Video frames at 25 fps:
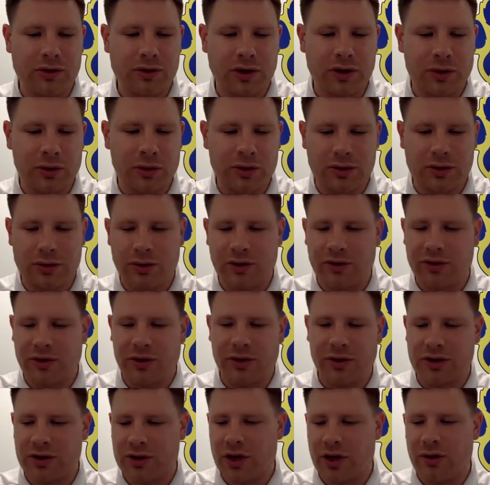Volleyball is one of my
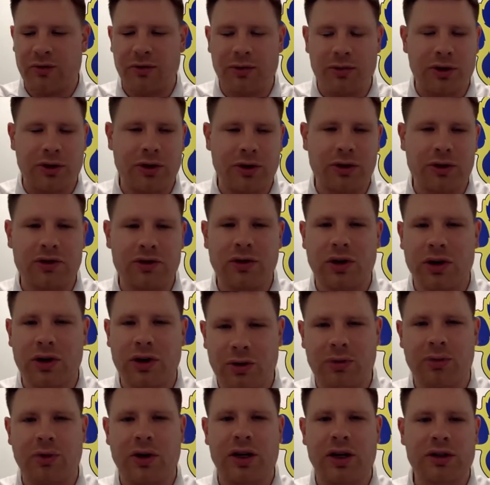favorites. Just came from the girls'
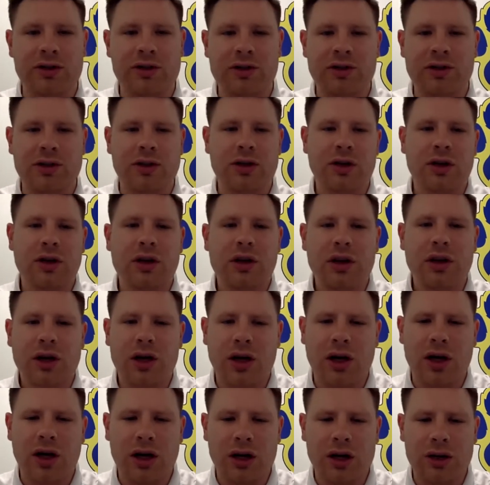volleyball practice.
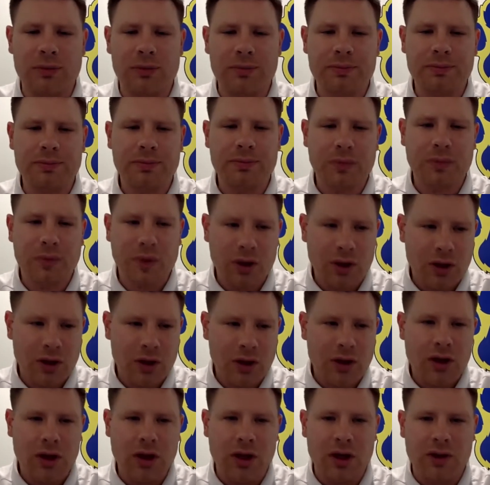
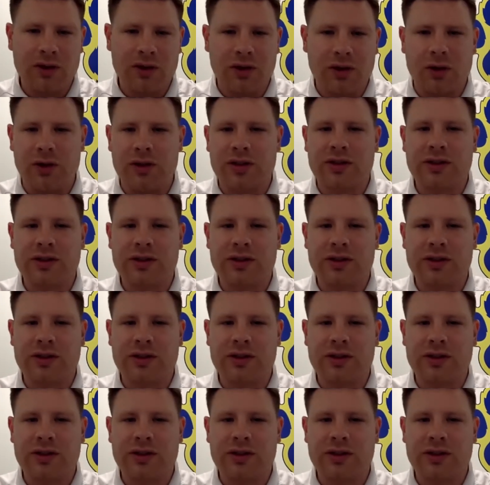And so it's